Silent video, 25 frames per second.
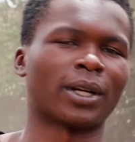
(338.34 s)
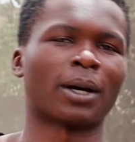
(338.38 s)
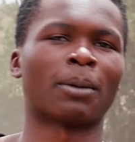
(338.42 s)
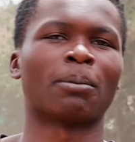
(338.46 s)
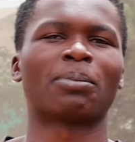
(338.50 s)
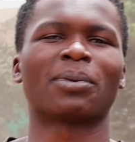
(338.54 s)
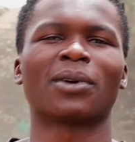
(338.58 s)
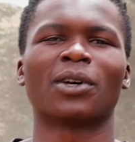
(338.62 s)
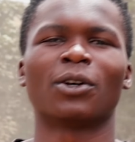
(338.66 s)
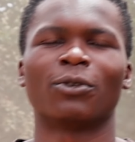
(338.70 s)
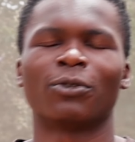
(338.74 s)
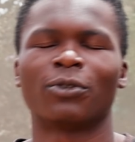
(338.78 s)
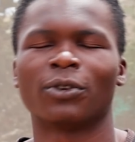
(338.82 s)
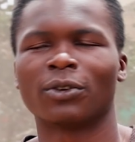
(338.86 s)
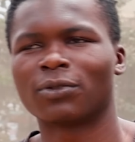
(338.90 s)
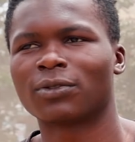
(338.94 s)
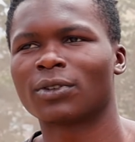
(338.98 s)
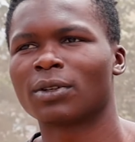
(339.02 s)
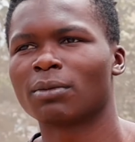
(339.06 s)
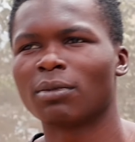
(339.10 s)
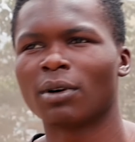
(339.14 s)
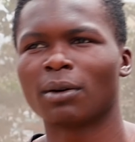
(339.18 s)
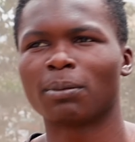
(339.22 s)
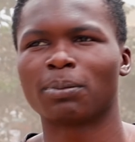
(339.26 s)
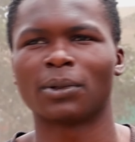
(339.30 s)
ndampeo
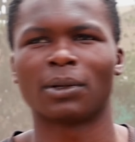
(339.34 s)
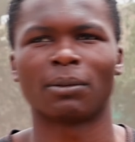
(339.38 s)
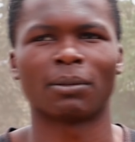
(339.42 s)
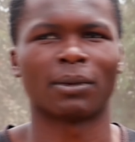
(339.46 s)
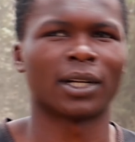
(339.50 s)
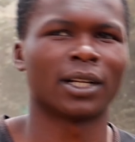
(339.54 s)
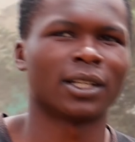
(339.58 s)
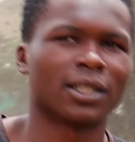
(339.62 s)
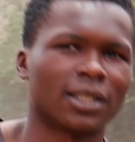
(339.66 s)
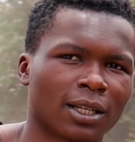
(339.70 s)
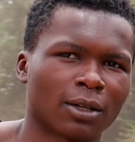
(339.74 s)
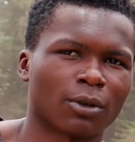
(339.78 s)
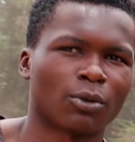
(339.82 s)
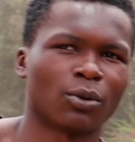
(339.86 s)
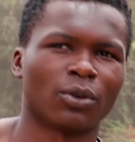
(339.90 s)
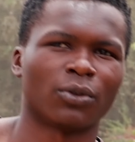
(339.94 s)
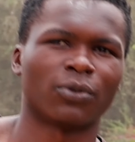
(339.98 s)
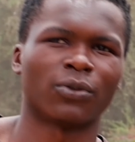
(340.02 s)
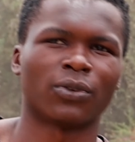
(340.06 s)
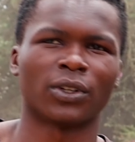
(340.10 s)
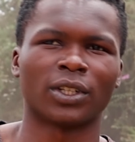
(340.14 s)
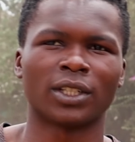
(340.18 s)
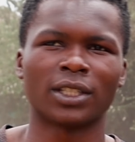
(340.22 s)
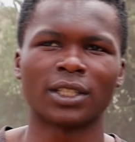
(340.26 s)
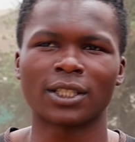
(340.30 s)
fifty bob nimalize
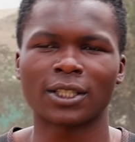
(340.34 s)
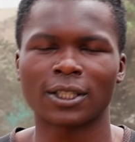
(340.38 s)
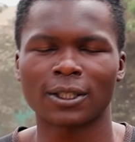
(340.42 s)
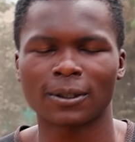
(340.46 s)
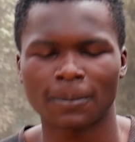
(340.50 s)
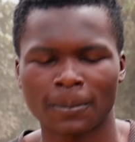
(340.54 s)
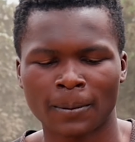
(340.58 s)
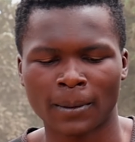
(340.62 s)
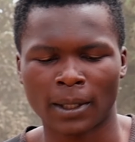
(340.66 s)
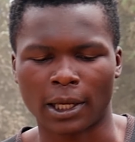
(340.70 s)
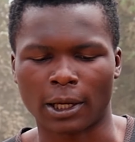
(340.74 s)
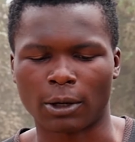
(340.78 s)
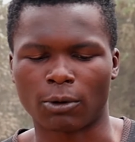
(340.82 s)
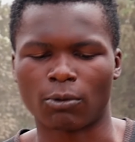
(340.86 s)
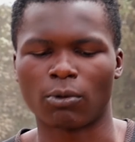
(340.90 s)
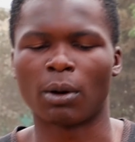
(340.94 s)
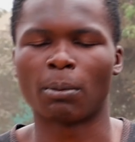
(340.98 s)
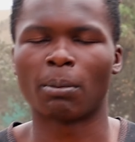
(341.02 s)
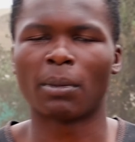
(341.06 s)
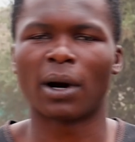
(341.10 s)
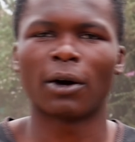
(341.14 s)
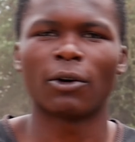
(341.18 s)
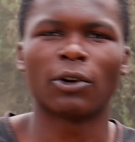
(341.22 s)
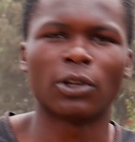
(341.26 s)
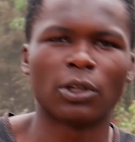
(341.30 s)
kuifreeze. Ikue
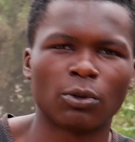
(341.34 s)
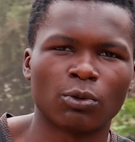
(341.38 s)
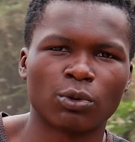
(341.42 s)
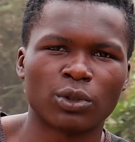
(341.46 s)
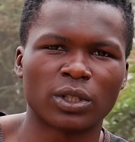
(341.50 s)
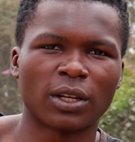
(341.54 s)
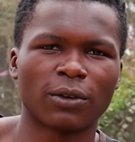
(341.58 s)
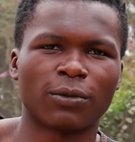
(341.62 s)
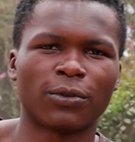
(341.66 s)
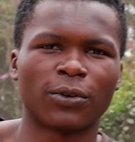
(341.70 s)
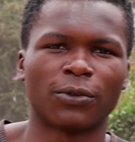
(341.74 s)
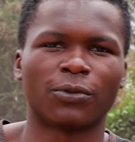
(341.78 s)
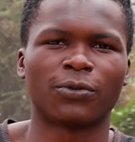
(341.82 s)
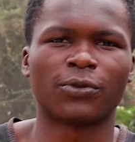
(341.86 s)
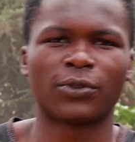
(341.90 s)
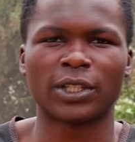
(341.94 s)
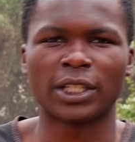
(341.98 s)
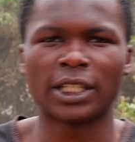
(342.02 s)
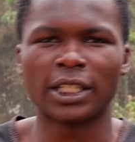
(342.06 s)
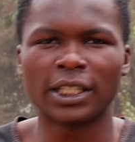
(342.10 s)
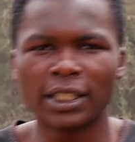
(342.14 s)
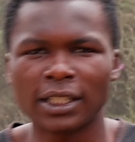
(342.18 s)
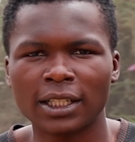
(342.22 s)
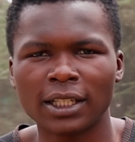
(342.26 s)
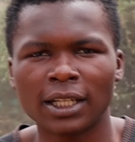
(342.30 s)
mawe niuze
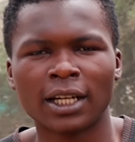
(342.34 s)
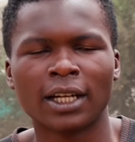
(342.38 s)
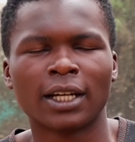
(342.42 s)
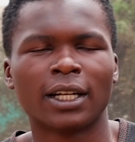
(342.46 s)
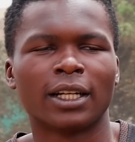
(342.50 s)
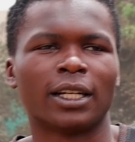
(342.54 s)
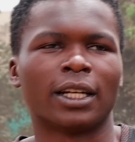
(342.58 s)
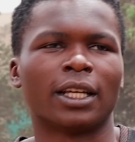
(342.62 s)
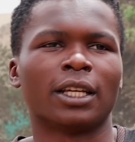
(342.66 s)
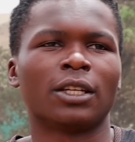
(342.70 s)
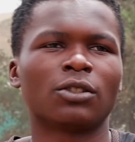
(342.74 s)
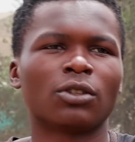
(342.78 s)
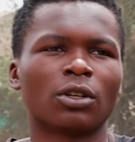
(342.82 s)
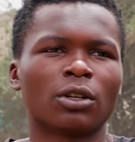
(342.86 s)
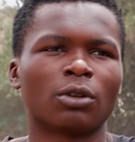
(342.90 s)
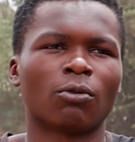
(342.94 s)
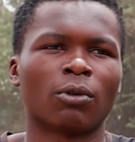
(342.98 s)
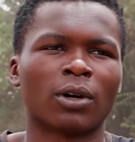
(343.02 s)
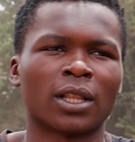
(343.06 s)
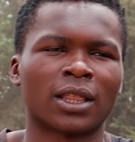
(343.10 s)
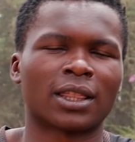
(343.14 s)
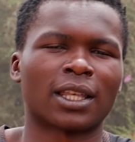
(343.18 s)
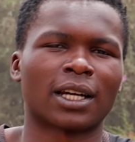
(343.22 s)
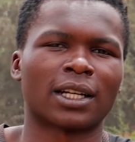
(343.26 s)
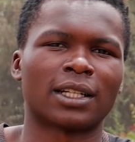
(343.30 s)
fifteen na hizo ni
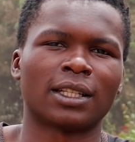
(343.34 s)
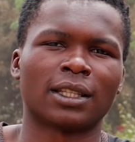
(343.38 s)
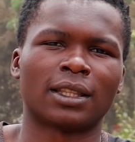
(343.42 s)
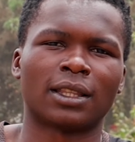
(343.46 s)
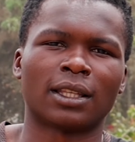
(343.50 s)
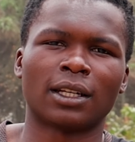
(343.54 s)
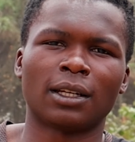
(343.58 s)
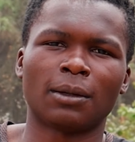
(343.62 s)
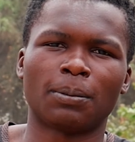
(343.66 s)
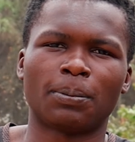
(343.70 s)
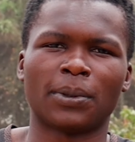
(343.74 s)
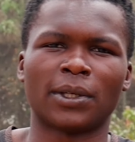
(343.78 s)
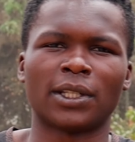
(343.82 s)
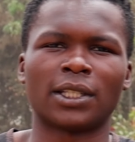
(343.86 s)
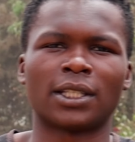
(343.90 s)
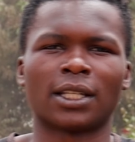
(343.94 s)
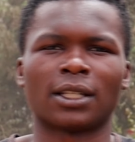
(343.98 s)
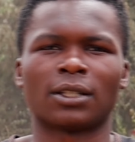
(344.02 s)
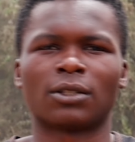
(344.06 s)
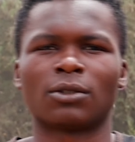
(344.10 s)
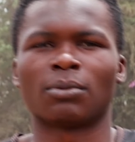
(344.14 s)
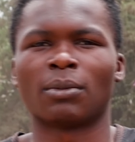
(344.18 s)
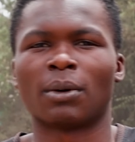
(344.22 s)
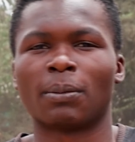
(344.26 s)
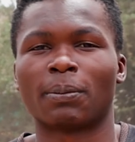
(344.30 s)
one thirty-three
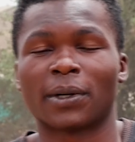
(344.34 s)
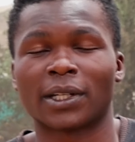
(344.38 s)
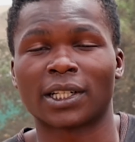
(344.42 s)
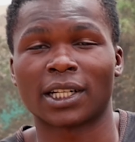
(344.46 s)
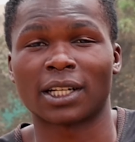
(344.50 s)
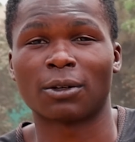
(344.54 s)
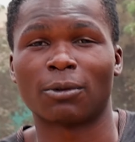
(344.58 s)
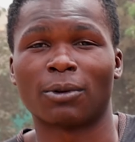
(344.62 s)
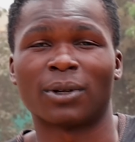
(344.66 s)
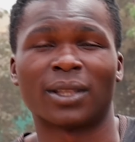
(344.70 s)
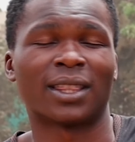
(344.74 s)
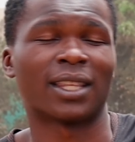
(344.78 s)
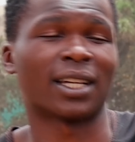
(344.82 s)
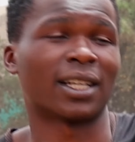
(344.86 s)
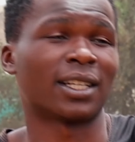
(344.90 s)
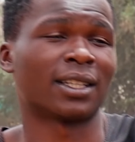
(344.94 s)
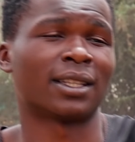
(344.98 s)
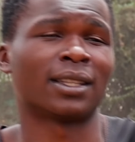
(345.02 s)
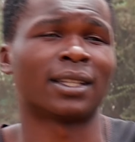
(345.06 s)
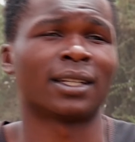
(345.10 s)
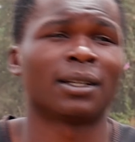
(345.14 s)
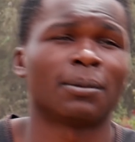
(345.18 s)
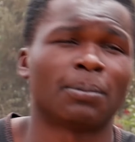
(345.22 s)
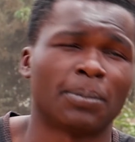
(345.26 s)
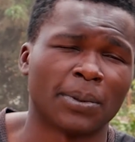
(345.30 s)
pieces. Tumepata ni one
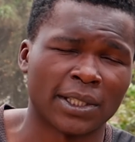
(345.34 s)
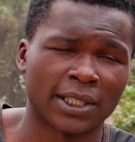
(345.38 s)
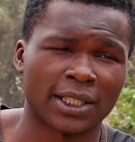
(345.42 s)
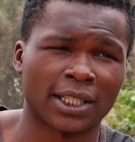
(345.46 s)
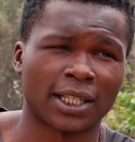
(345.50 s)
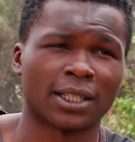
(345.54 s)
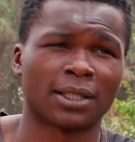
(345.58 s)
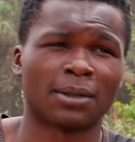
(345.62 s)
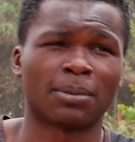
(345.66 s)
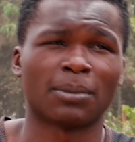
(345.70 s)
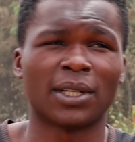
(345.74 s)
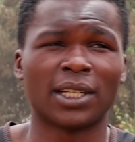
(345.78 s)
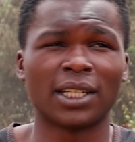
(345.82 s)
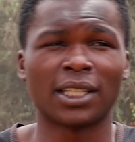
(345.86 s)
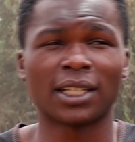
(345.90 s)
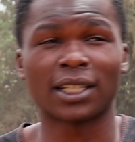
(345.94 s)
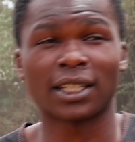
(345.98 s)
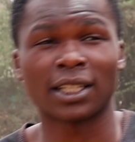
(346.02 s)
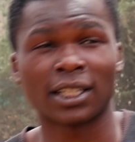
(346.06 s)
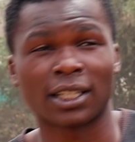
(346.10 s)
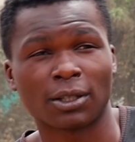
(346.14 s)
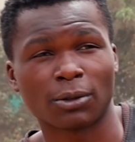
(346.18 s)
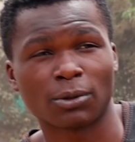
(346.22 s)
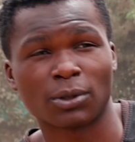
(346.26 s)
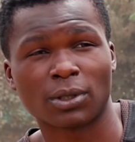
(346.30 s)
thirty-three pieces.
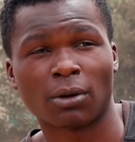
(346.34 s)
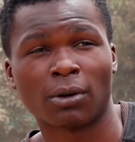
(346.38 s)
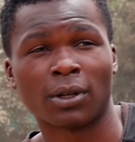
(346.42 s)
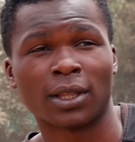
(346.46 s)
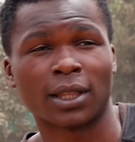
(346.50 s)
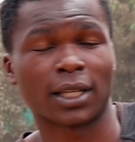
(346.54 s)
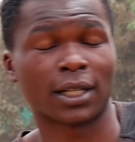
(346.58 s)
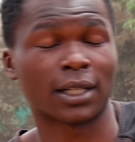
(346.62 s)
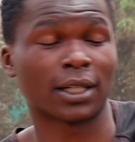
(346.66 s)
Meaning nikiuza one